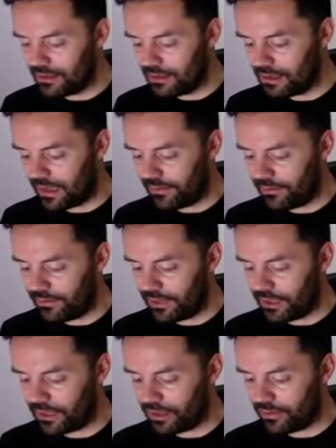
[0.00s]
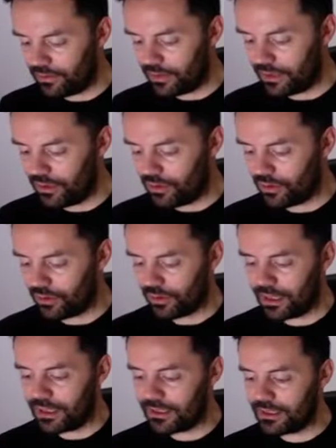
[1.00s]
that finish off with the all three.
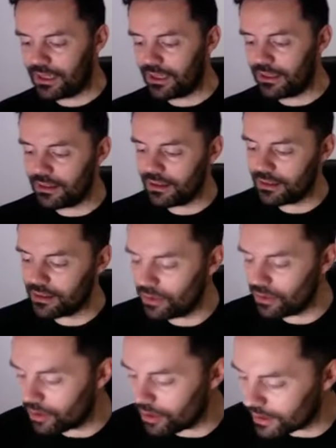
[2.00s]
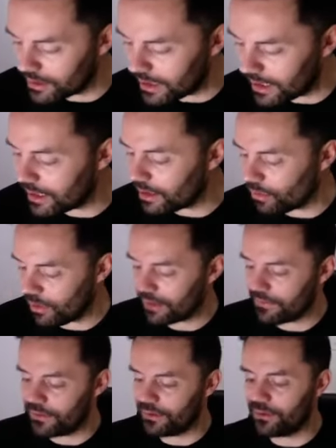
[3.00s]
The 10, 213 to
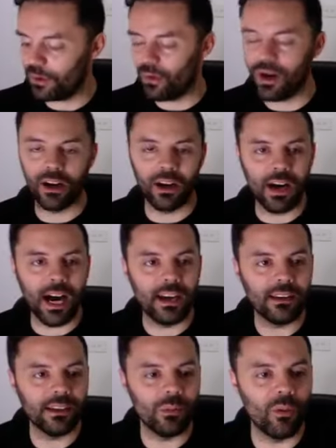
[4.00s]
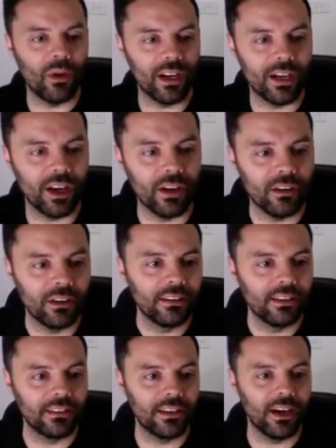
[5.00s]
151. All right, I'm 1 and 0.
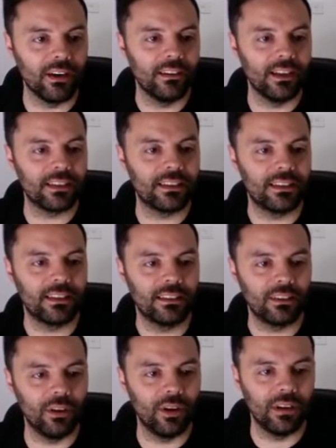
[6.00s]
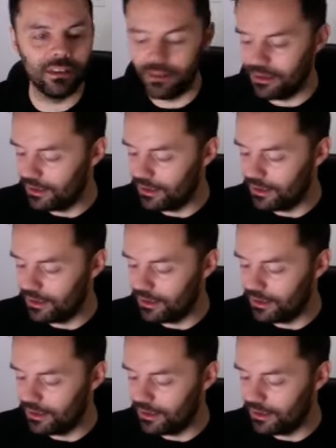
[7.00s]
Let's go. Let's do it.